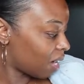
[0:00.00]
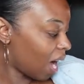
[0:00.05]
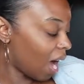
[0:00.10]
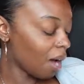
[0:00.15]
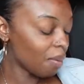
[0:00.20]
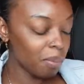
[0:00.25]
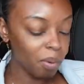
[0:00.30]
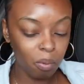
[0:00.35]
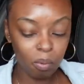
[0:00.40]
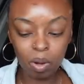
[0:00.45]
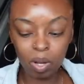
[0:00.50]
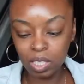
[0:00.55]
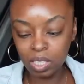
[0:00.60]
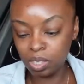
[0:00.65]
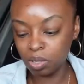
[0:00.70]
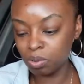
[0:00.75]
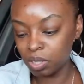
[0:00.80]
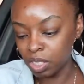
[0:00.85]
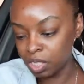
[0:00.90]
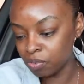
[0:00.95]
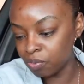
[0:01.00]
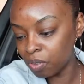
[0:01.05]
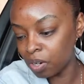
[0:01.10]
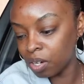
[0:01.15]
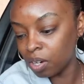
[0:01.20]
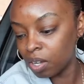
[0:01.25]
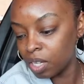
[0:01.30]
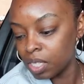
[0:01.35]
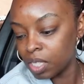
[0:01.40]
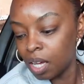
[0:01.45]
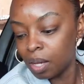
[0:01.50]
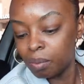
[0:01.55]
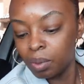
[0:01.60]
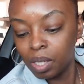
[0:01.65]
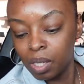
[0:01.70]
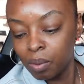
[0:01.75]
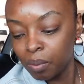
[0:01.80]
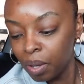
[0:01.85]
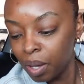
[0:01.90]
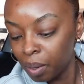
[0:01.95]
I've been wanting to do this for a long time
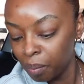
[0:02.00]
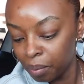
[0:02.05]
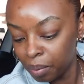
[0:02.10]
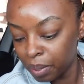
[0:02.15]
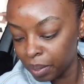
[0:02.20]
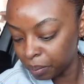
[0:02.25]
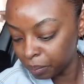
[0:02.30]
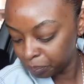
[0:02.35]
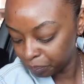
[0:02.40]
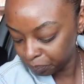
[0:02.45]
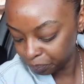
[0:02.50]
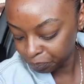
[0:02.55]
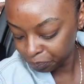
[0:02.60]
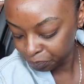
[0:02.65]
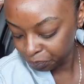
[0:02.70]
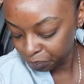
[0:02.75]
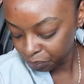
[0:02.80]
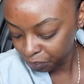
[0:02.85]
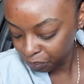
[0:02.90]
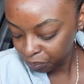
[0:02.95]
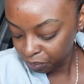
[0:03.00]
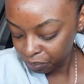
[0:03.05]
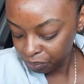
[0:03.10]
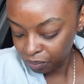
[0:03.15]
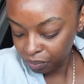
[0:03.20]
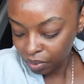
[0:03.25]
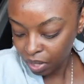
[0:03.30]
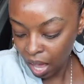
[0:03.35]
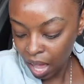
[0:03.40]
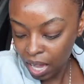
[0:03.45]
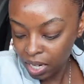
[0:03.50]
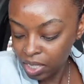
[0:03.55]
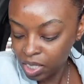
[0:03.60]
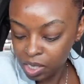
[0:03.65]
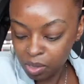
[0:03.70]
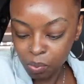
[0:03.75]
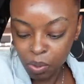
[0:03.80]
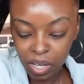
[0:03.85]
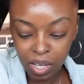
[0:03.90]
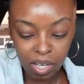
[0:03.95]
anyway, but I
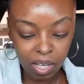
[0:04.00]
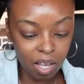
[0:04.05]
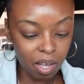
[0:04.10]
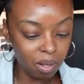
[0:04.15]
just went